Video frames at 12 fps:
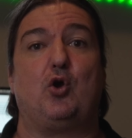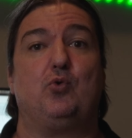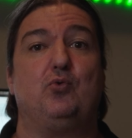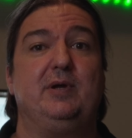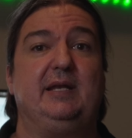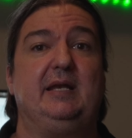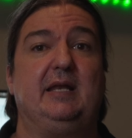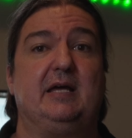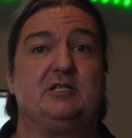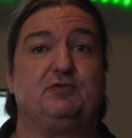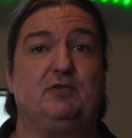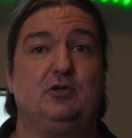a really
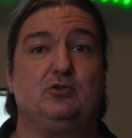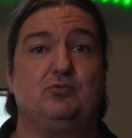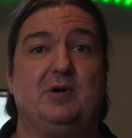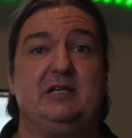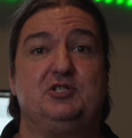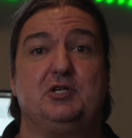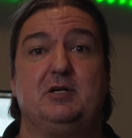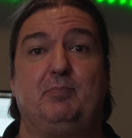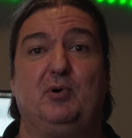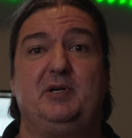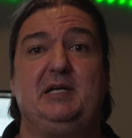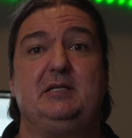large focal range in a
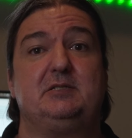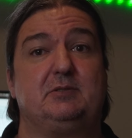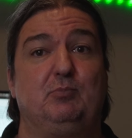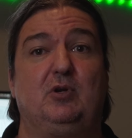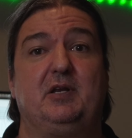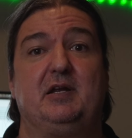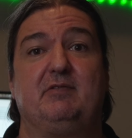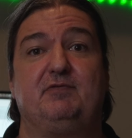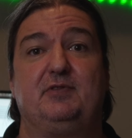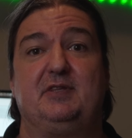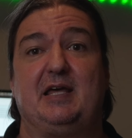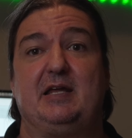body small
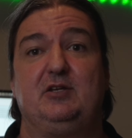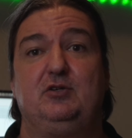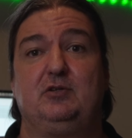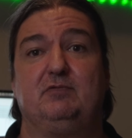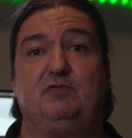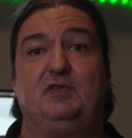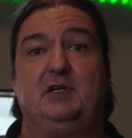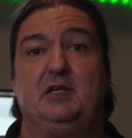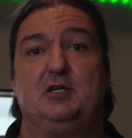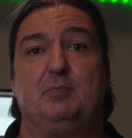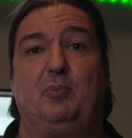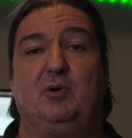enough that you can fit
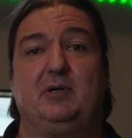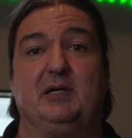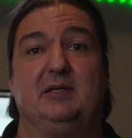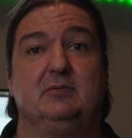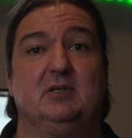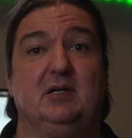in your pocket.